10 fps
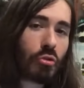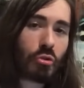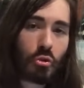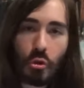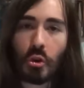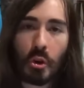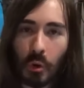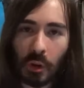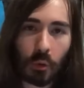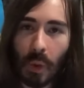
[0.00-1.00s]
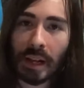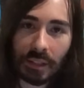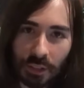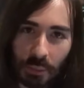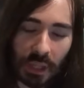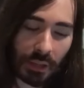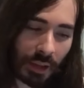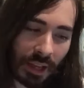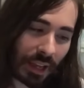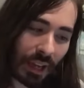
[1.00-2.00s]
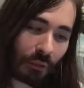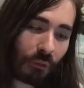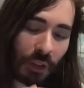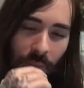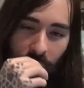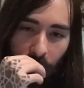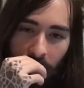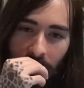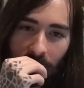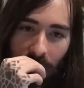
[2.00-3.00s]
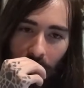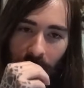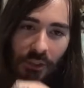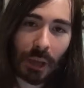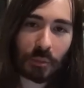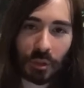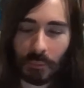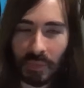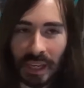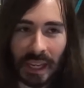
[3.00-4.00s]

good or great to me. And Venom 3 is no exception.